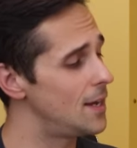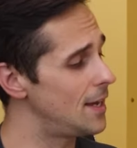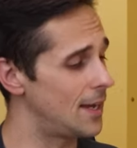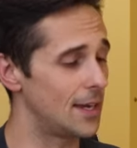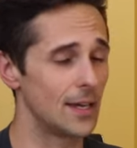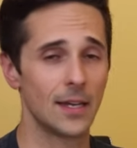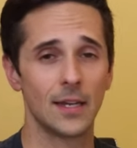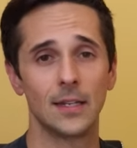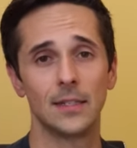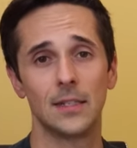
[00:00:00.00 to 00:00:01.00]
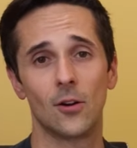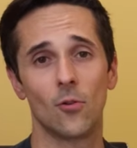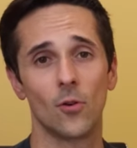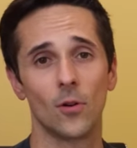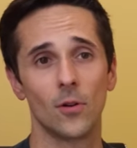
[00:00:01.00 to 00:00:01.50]
and
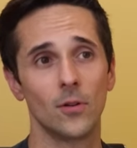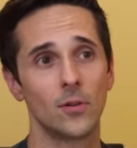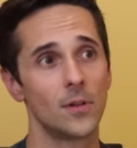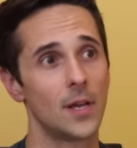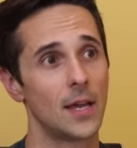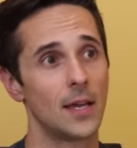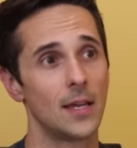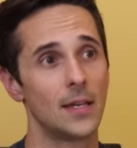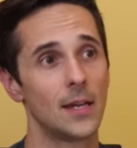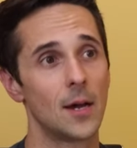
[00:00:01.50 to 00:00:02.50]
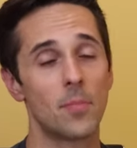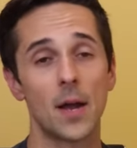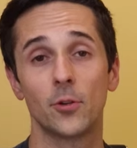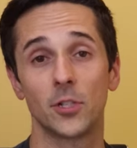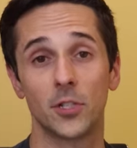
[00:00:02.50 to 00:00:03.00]
or a uh,
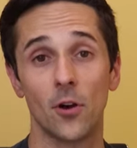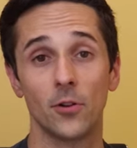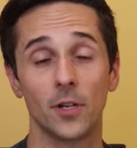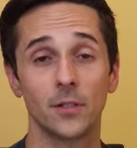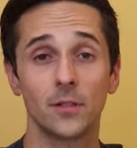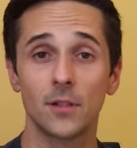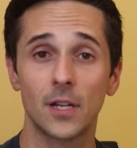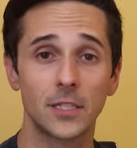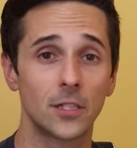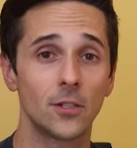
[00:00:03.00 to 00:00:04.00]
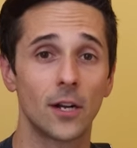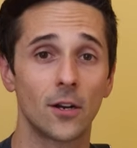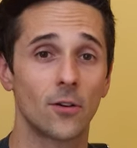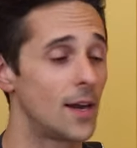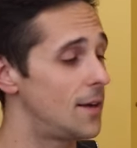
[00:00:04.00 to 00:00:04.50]
Piper Dakota. Lots of good
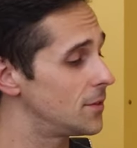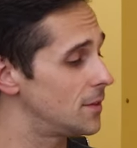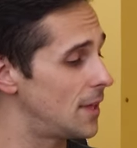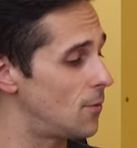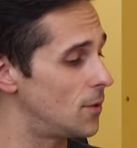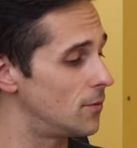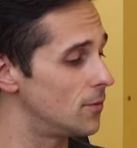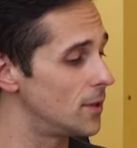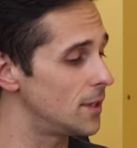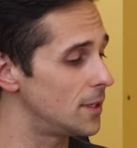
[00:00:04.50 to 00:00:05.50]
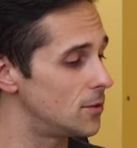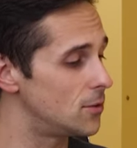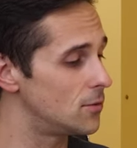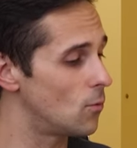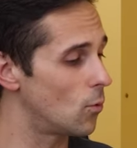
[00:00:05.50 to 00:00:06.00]
aircraft that would really
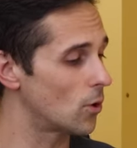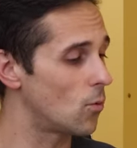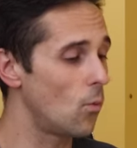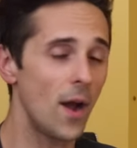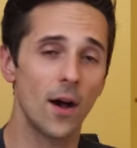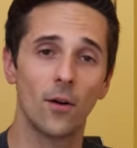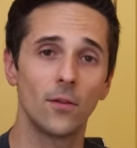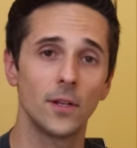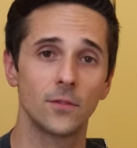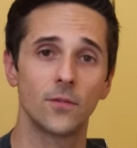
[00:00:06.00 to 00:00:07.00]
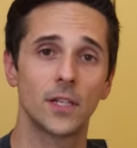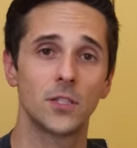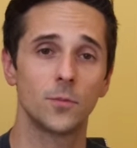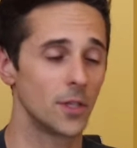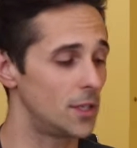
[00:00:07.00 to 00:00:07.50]
work well in flight
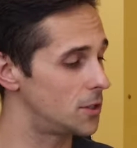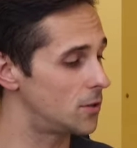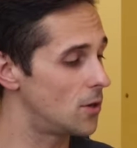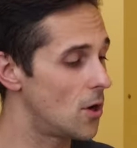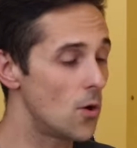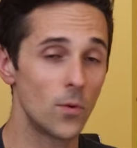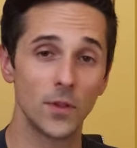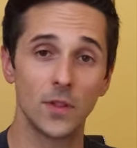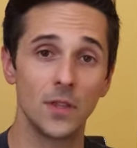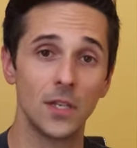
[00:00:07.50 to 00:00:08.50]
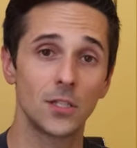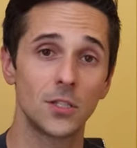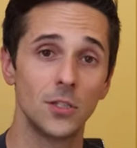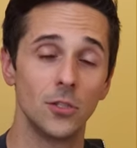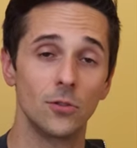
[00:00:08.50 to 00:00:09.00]
simulation with
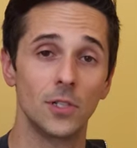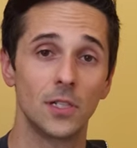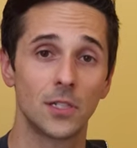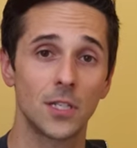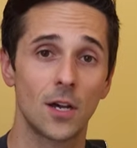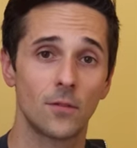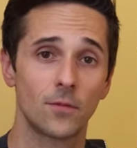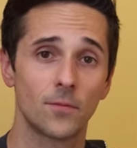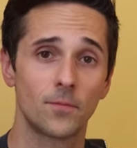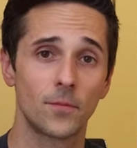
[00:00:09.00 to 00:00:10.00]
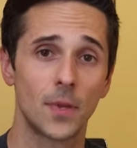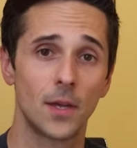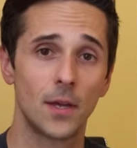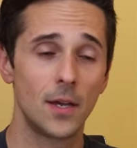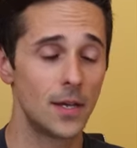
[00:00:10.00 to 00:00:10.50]
this unit itself.
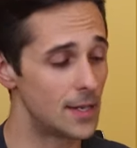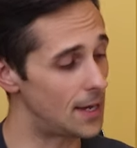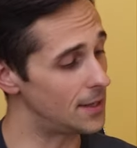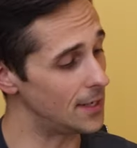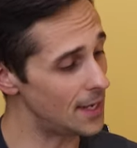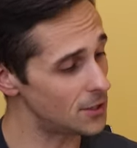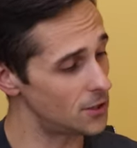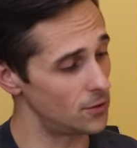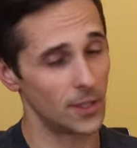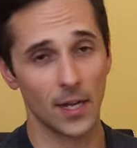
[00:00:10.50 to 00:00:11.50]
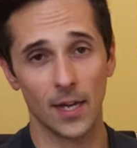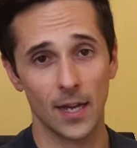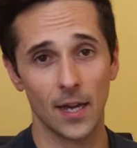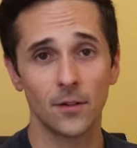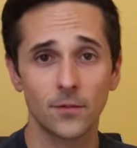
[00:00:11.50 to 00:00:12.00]
Now the next unit I
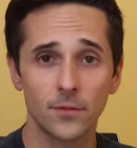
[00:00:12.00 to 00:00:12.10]
have